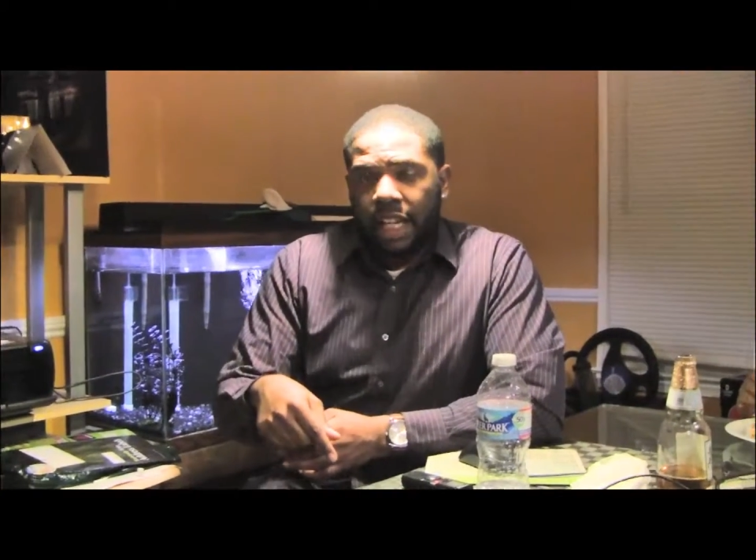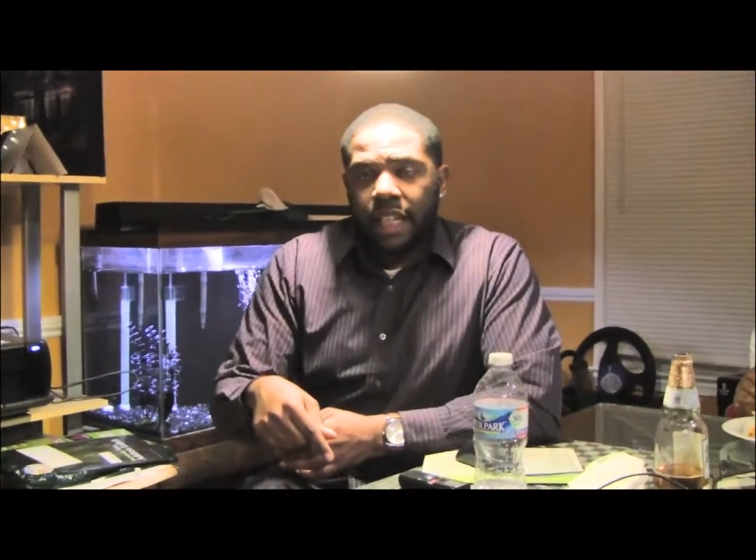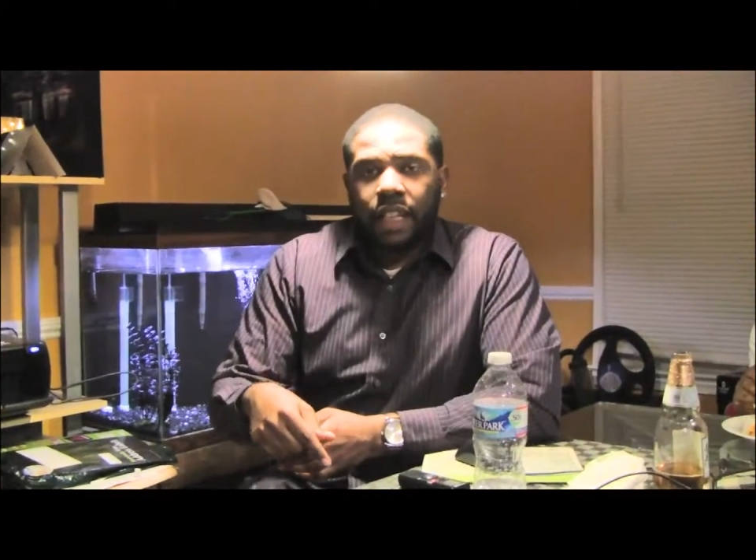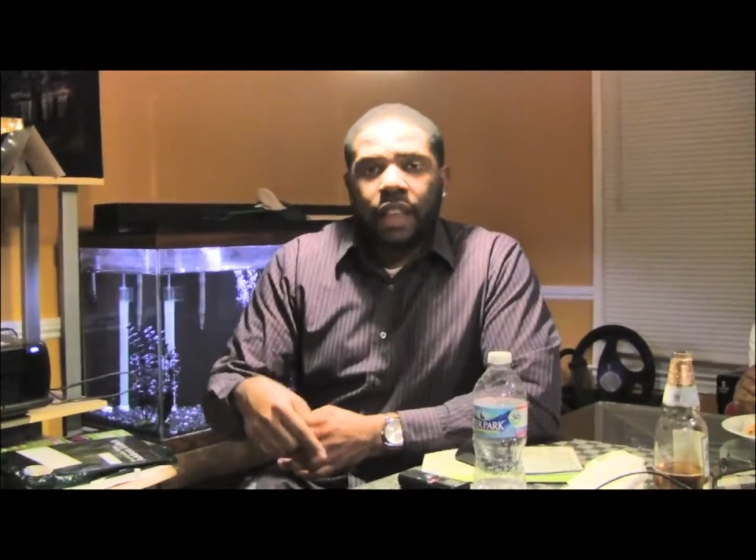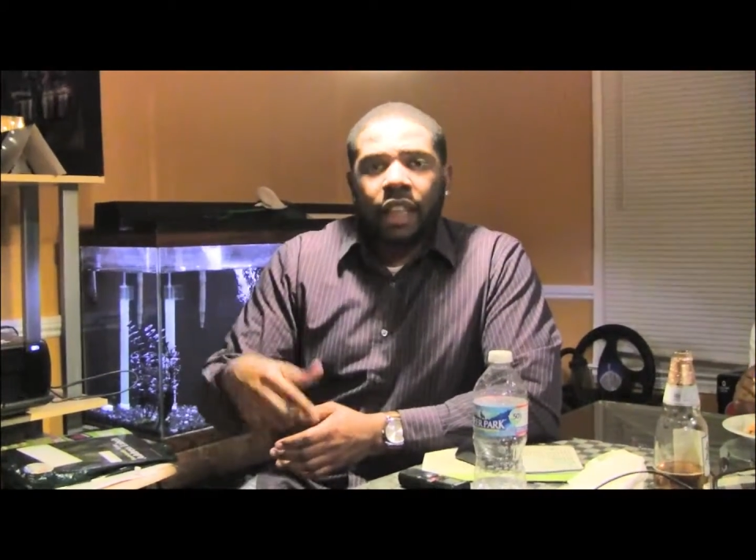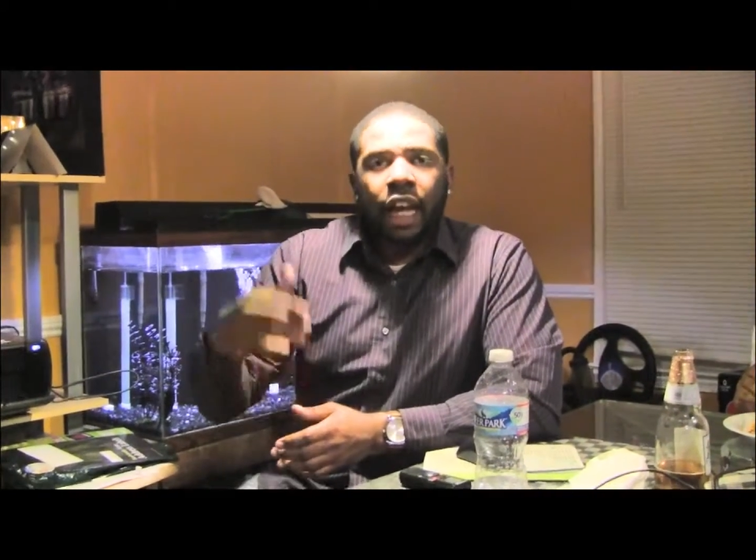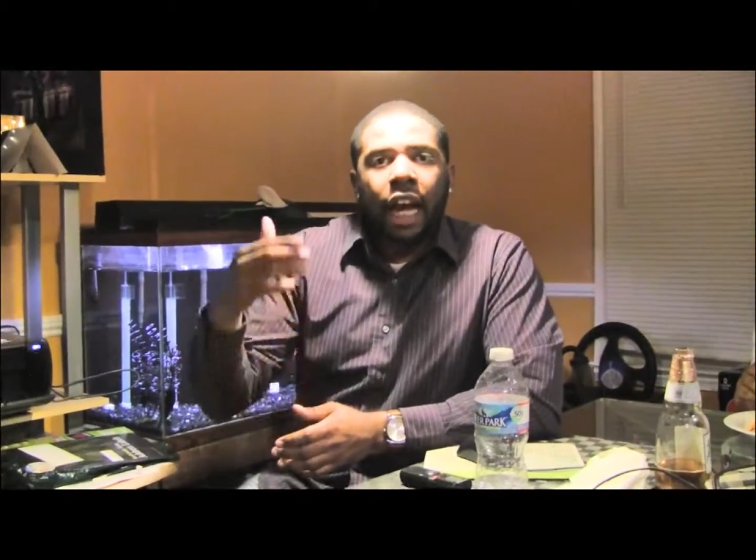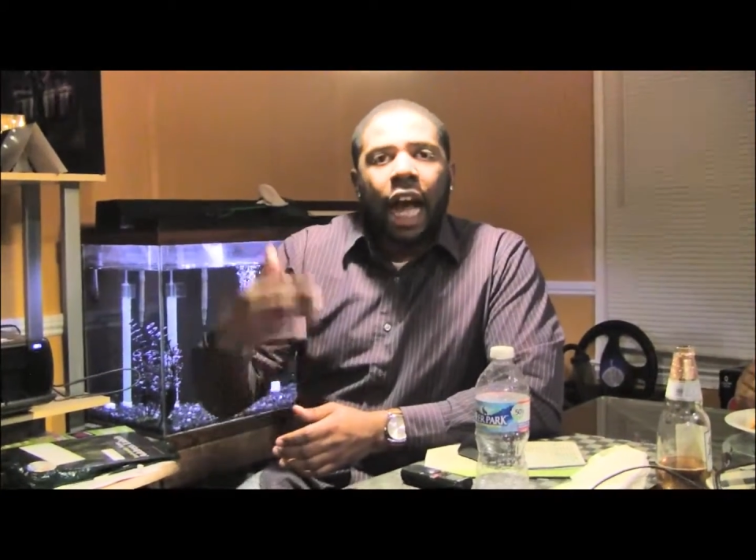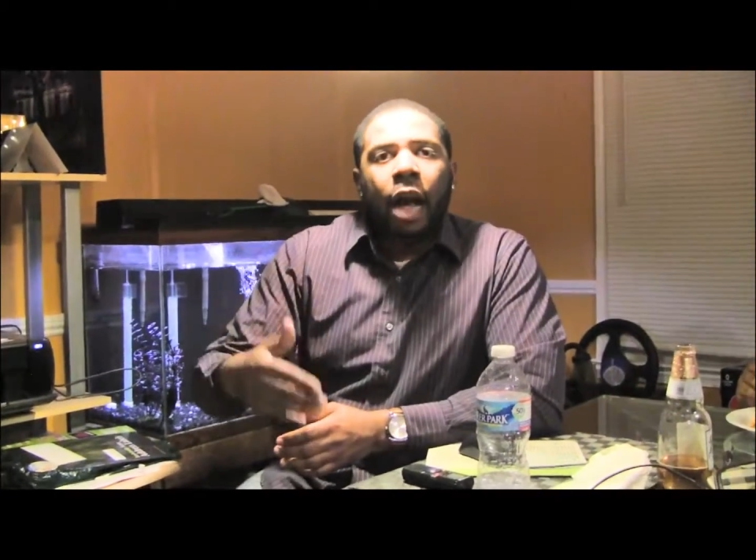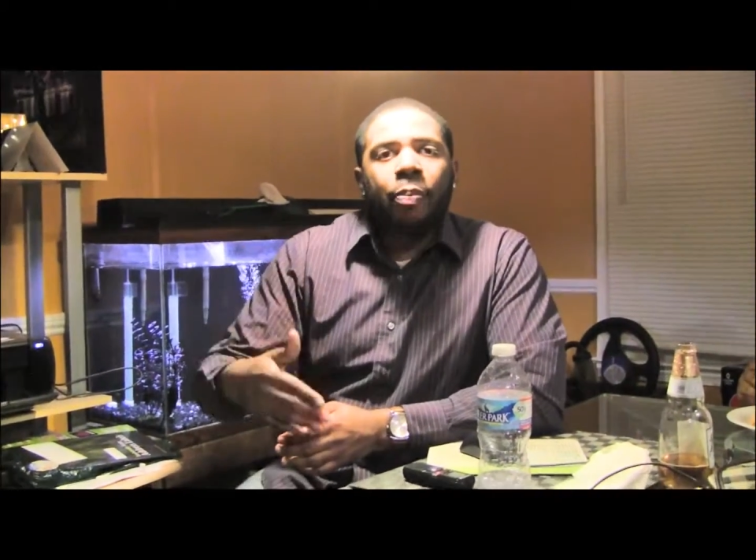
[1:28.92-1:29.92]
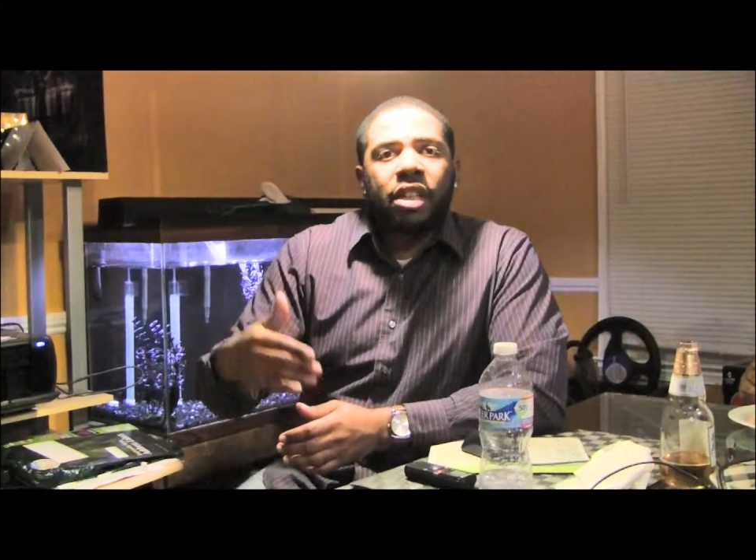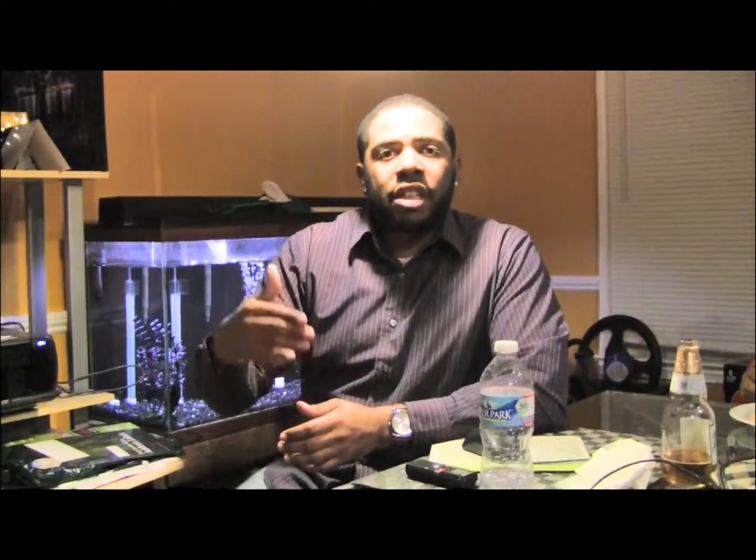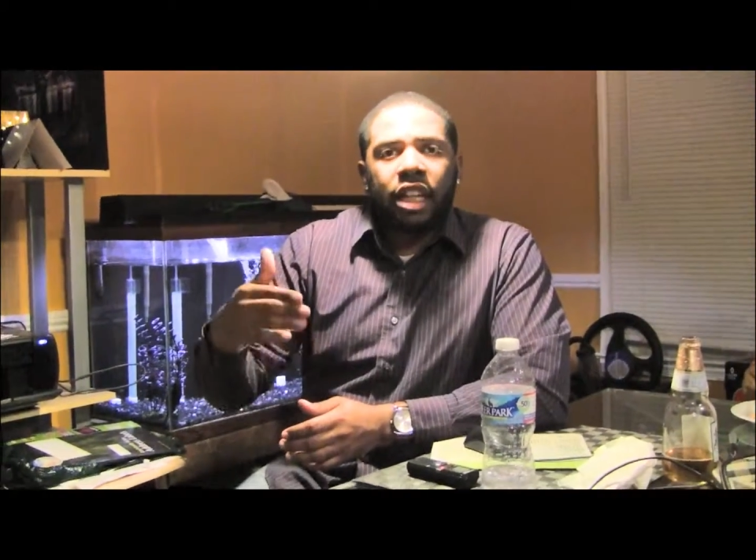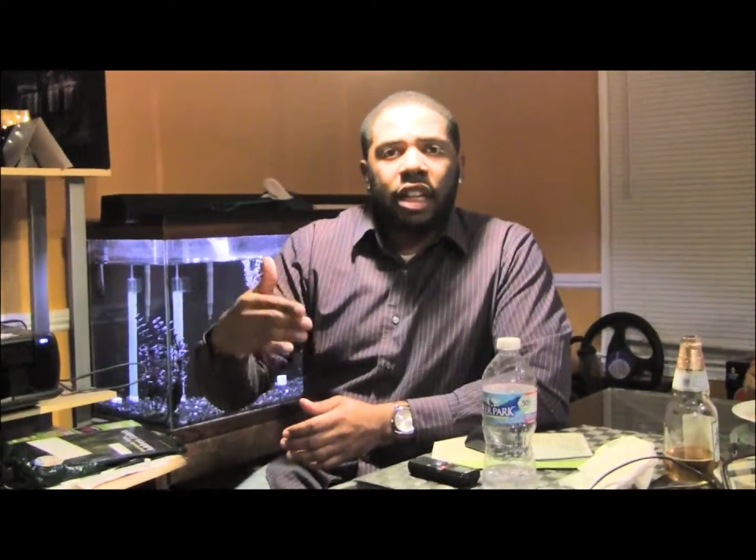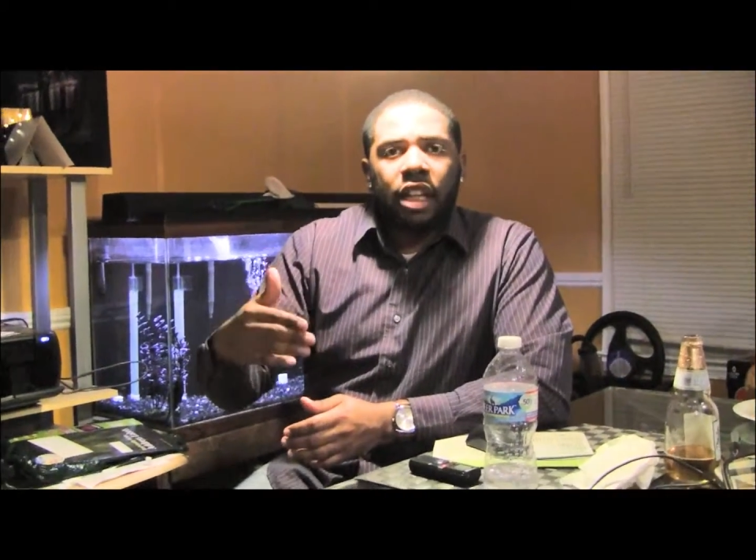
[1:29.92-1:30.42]
he said, the
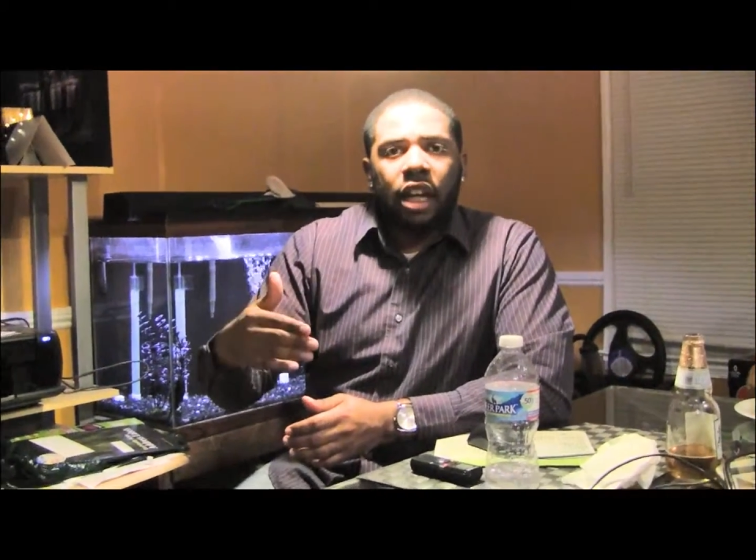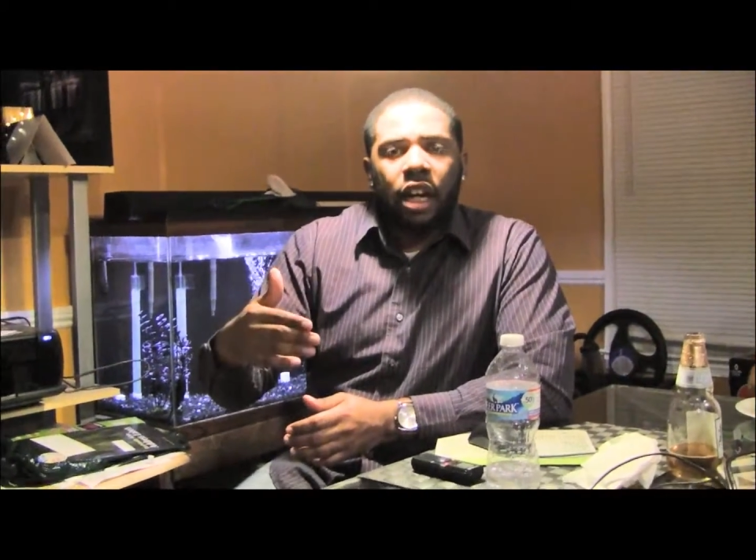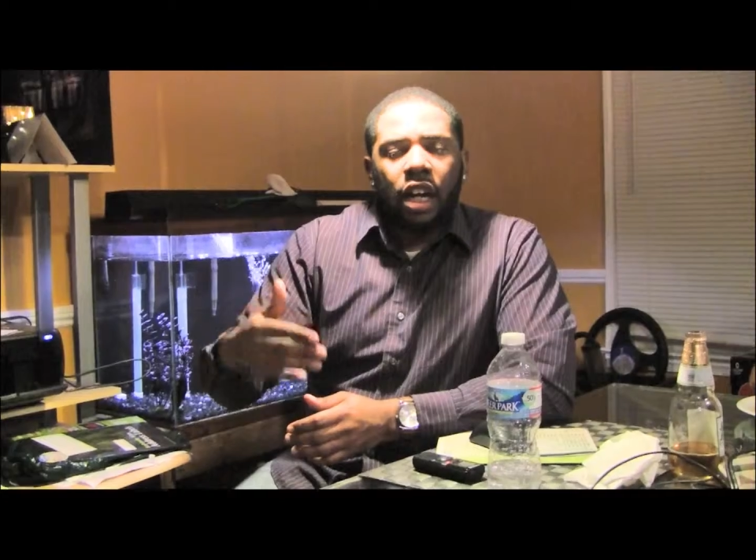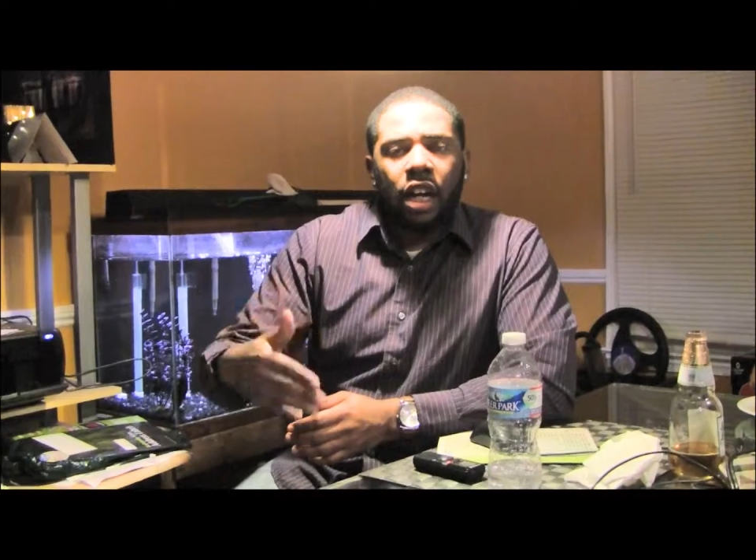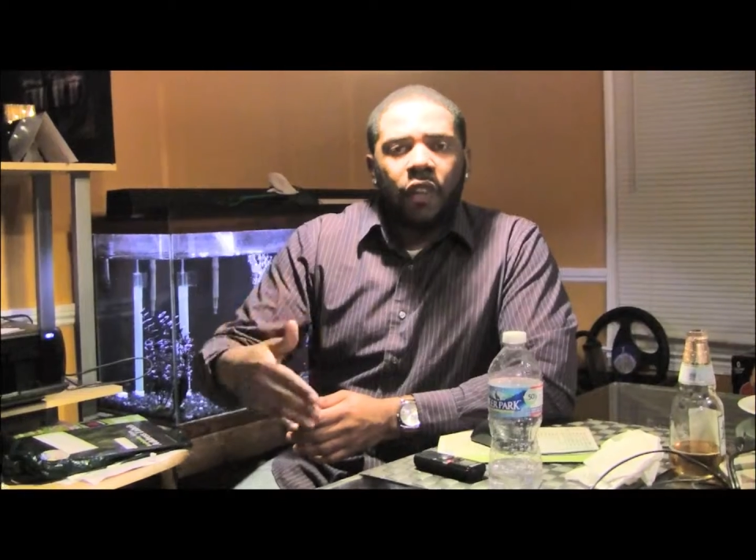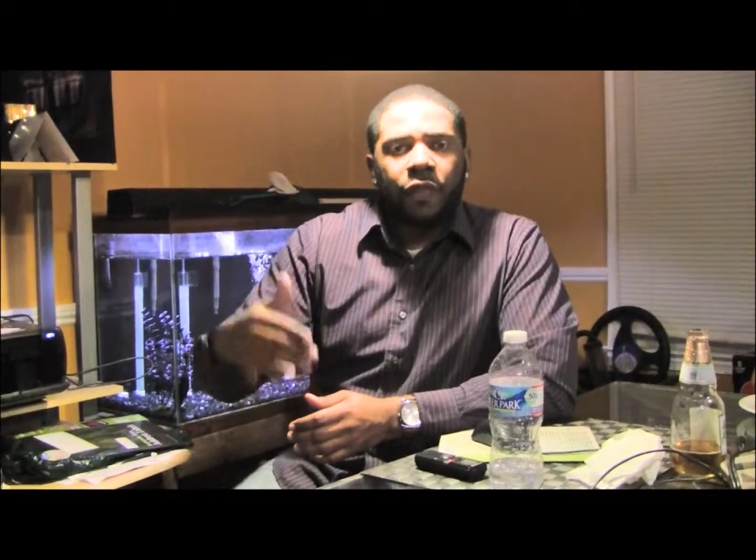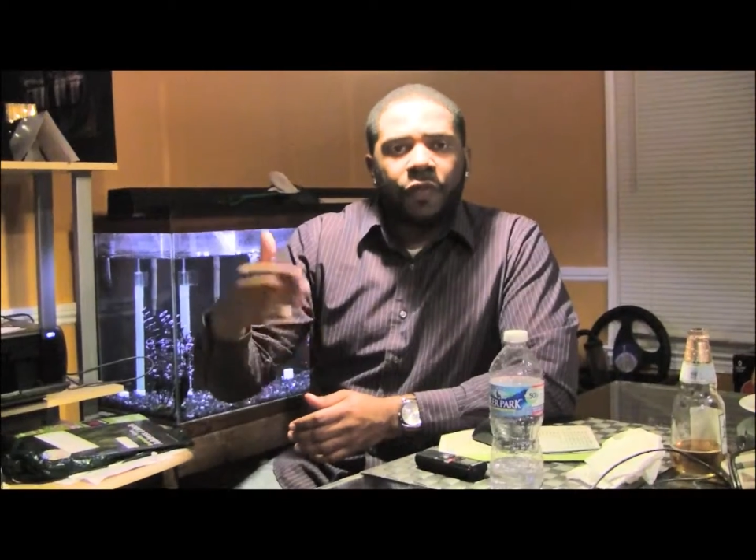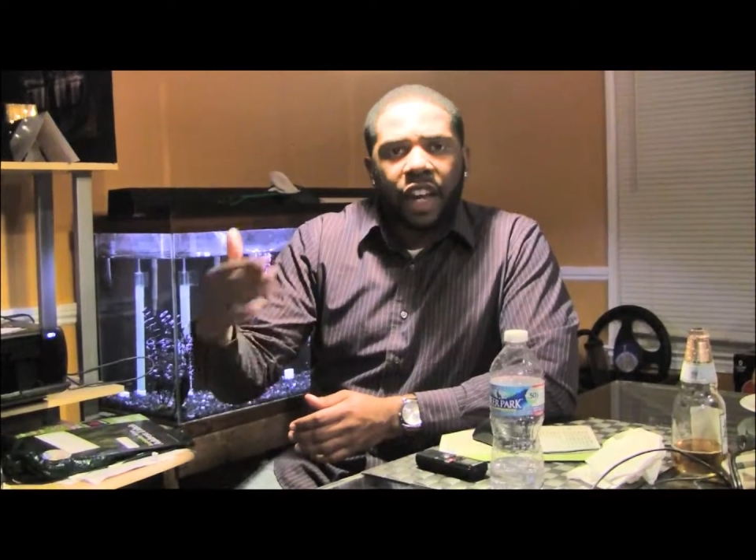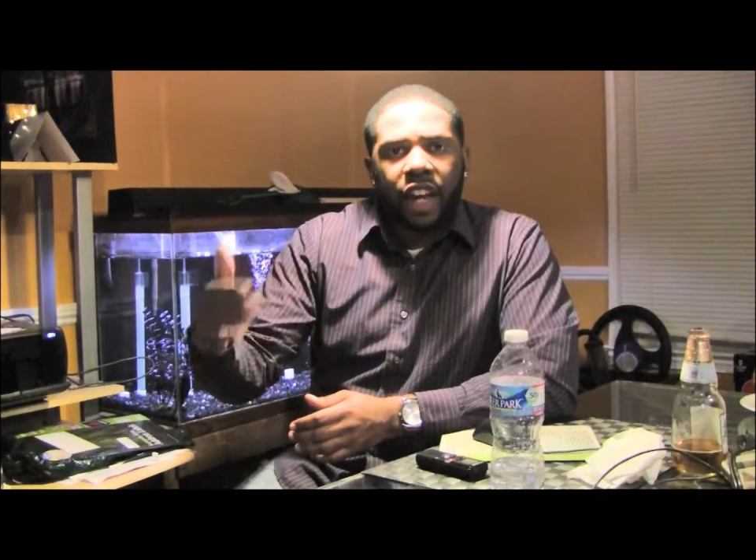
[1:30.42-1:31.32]
opposite of